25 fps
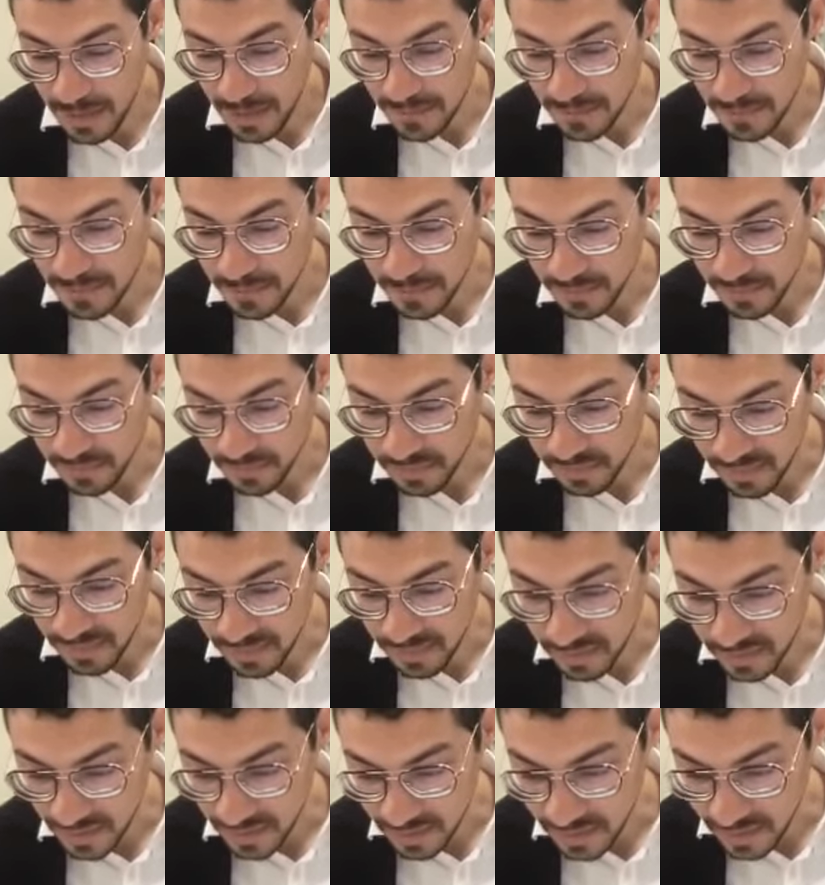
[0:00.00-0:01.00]

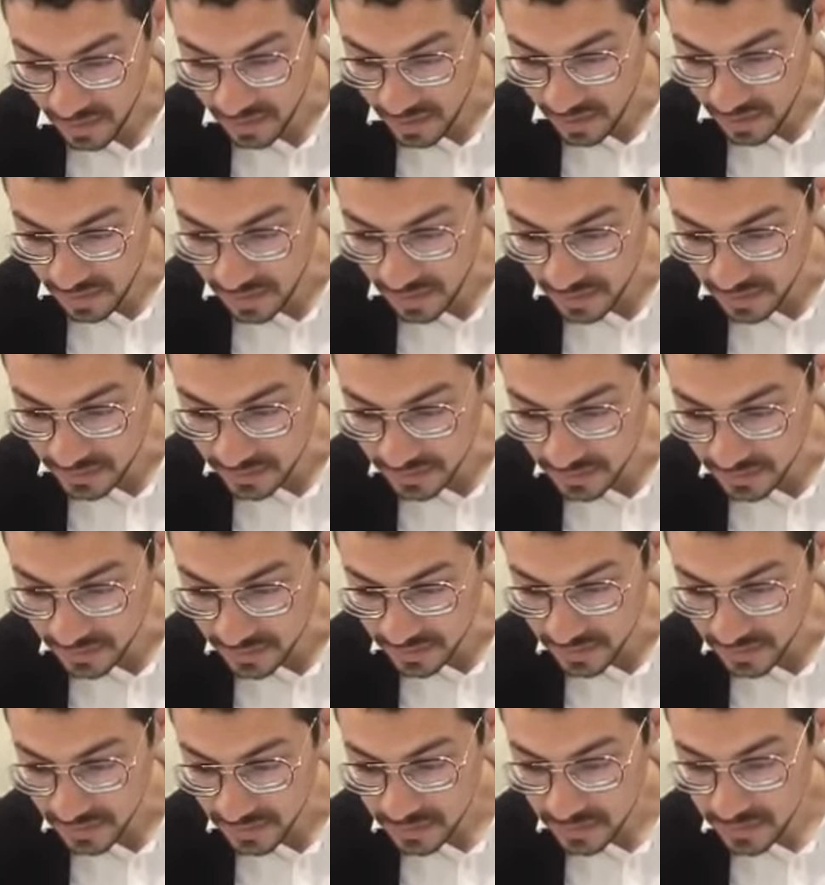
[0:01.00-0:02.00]

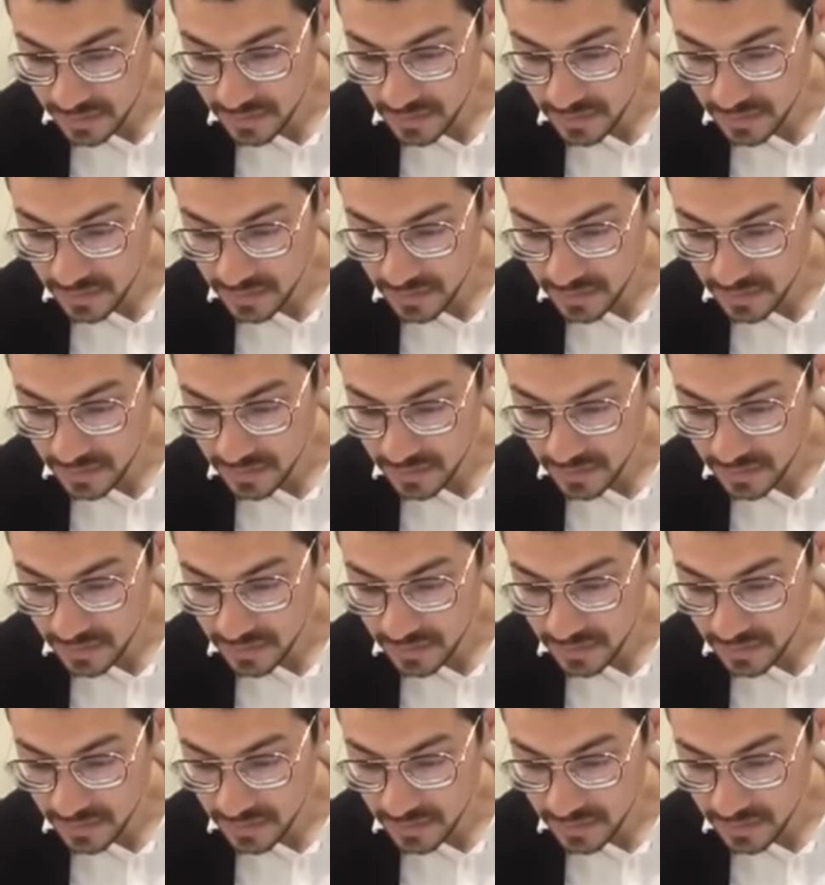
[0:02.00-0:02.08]
No one is speaking in this clip.